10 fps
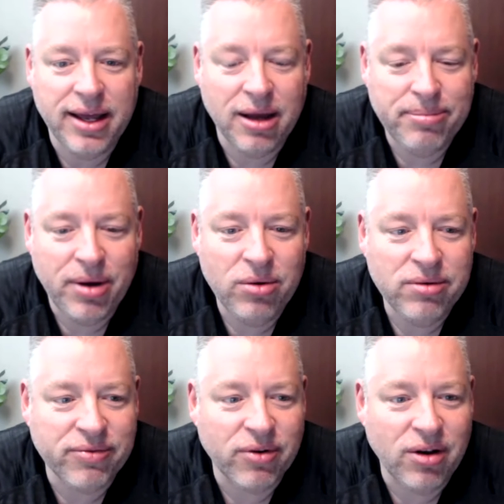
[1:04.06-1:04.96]
boat
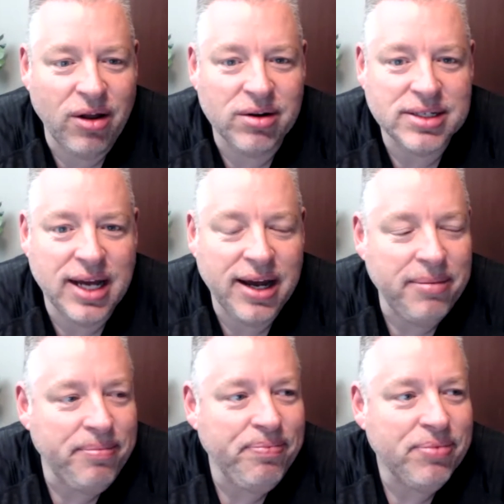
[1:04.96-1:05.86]
for a long
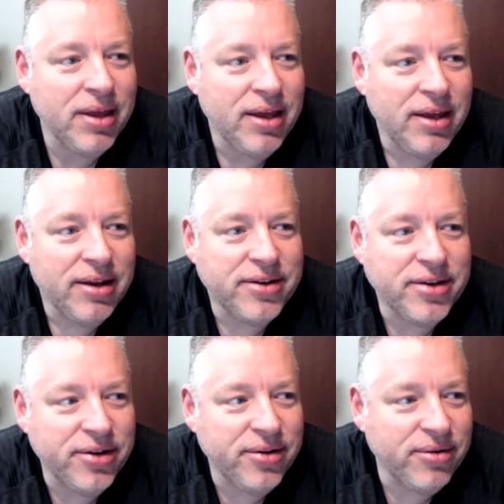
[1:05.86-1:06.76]
time
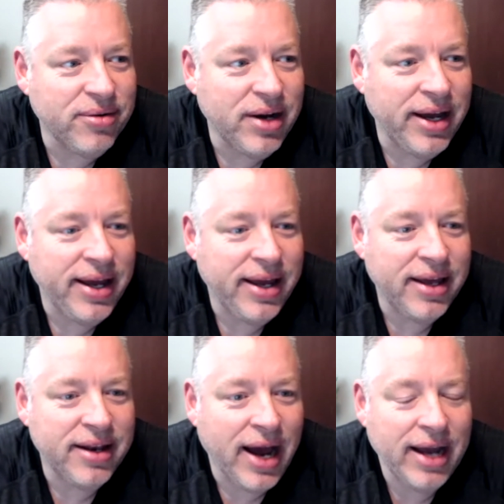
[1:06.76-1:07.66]
to
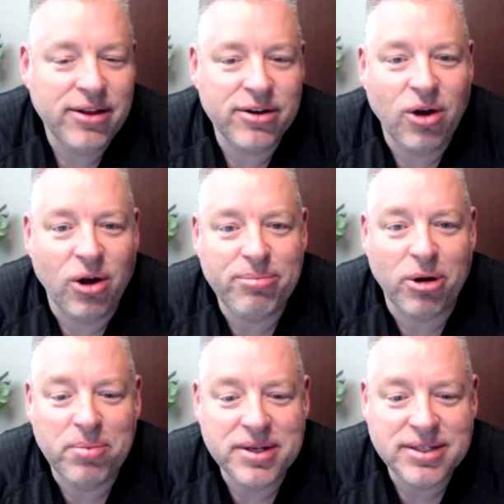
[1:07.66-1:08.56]
an island called
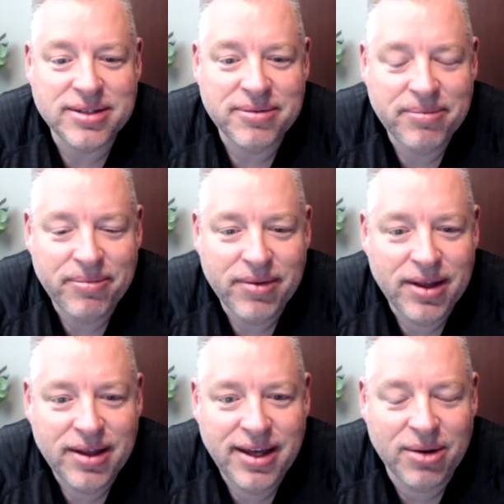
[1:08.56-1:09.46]
Purpose,
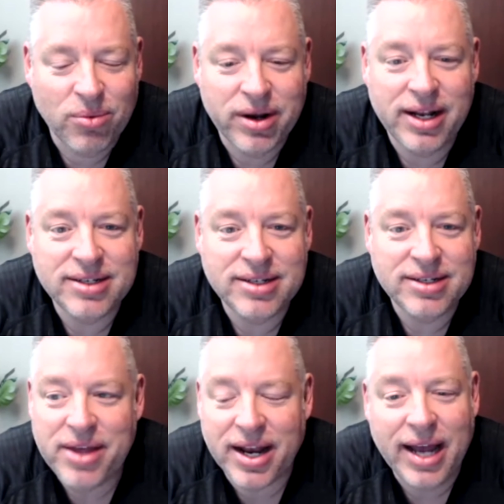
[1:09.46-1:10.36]
and we're going to die
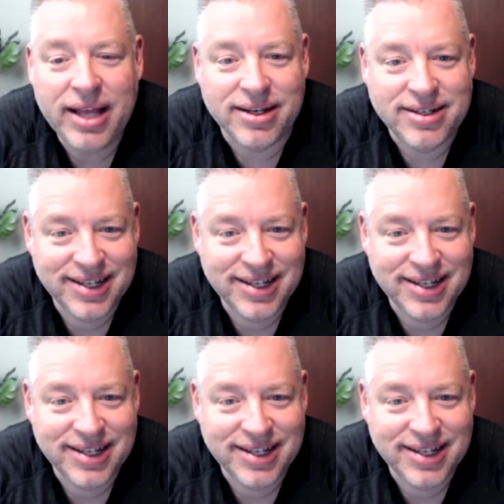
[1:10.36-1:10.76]
on that island.